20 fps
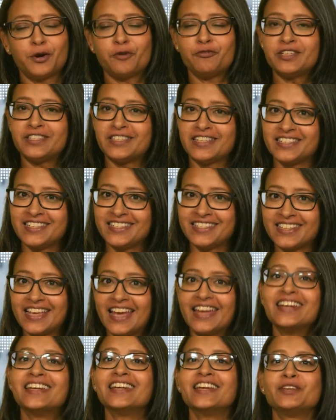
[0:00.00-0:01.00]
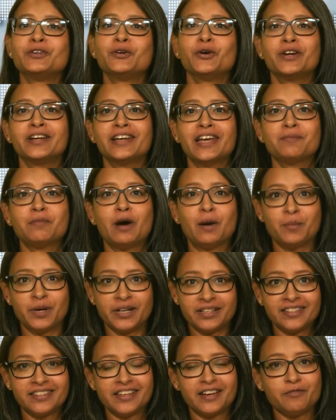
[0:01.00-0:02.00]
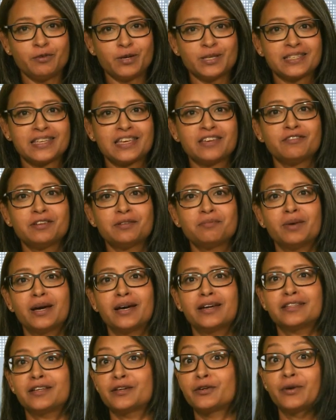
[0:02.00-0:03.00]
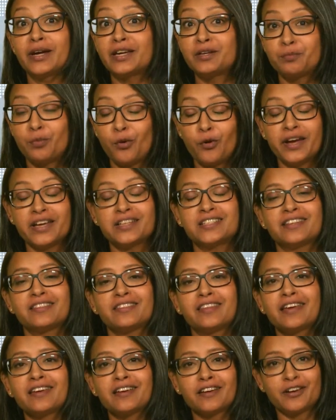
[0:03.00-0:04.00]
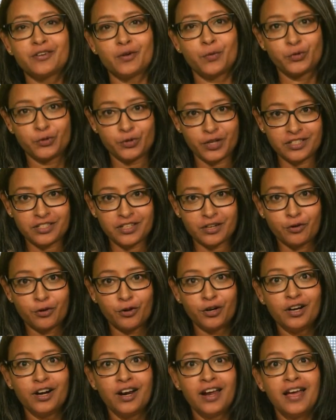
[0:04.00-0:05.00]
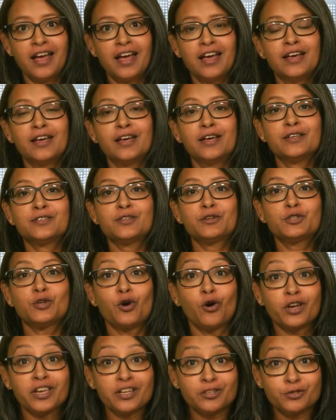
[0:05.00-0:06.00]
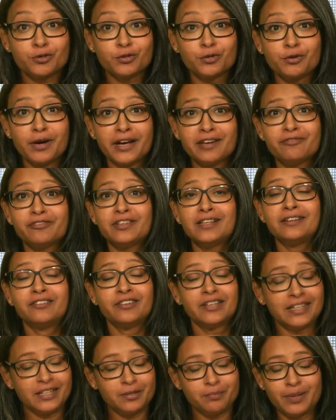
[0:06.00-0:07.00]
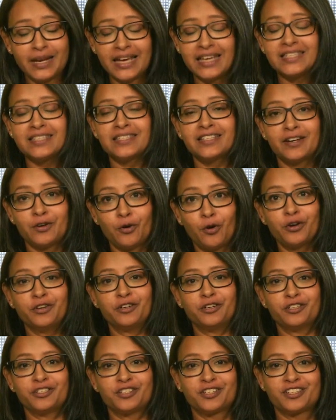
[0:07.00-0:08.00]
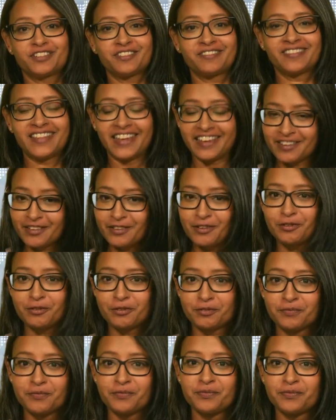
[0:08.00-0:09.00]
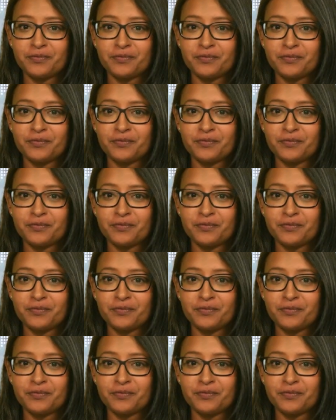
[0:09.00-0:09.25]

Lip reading: Professor Sen, your name Amartya was given by the great poet and thinker Rabindranath Tagore. So, talking to you, I feel really blessed and honored. Thank you.